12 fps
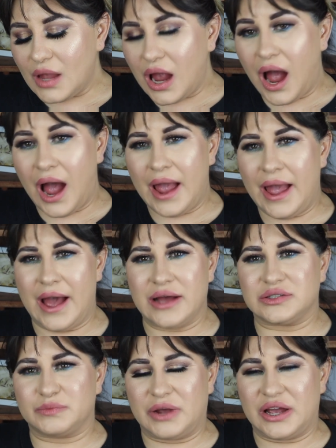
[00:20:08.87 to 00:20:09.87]
I
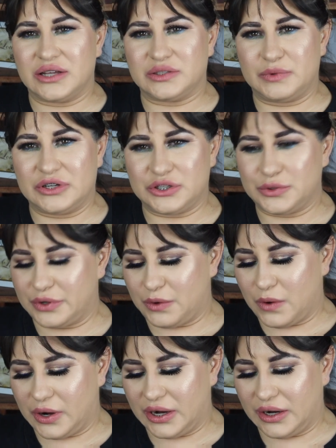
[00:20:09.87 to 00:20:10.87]
asked my husband to
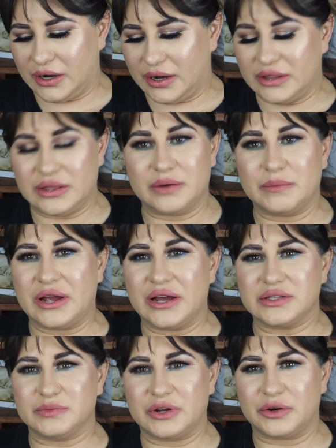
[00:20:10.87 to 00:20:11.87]
record it, and I think my
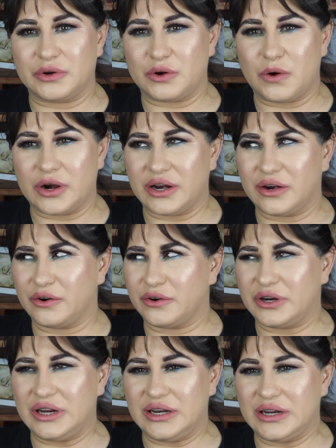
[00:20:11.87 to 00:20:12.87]
husband recorded it, or
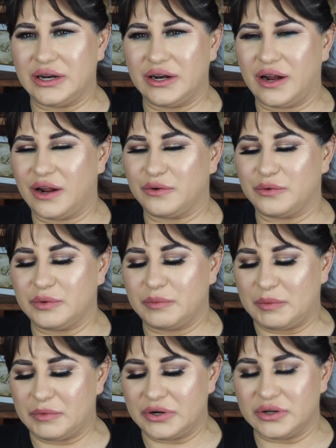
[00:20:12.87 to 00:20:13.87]
he didn't. I don't
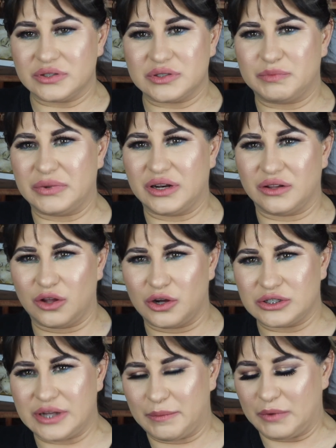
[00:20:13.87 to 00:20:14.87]
remember. It's been a long
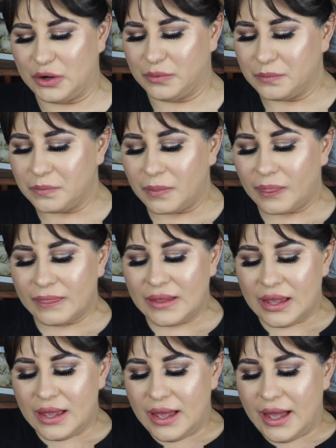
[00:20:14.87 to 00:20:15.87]
time ago.
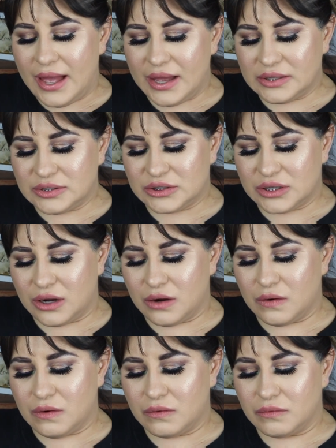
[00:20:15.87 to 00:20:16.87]
And
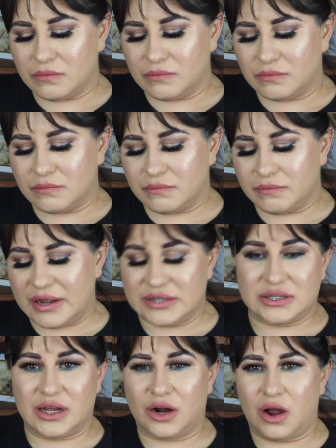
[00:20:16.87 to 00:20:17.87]
so my
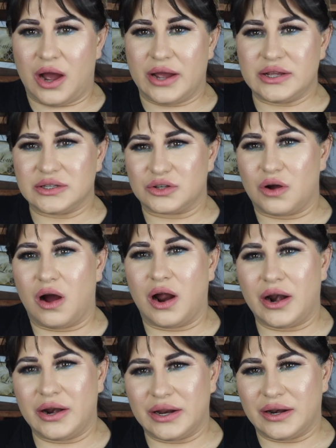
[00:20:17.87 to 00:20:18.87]
son got his
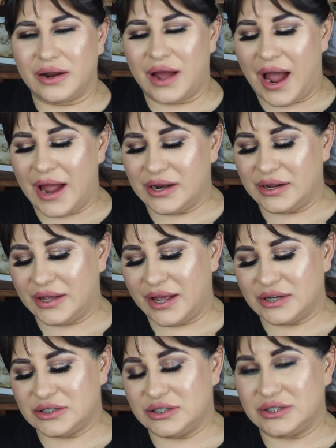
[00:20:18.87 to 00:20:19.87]
car, and I didn't
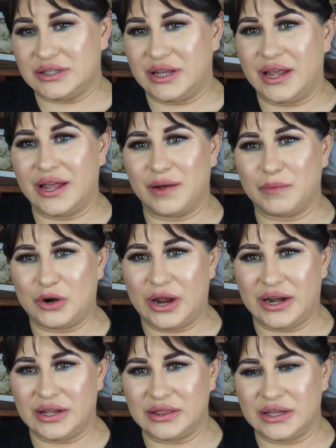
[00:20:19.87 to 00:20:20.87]
get to see him or
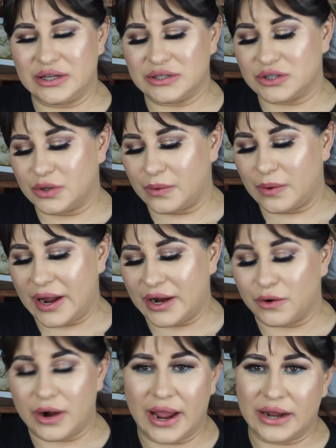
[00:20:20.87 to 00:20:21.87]
anything. So I
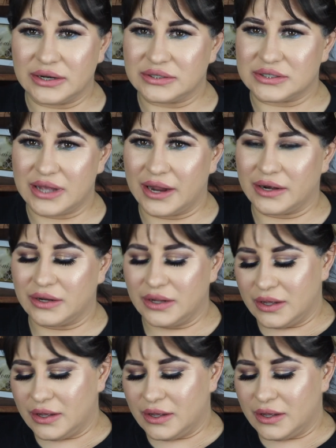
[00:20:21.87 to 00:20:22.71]
cried inside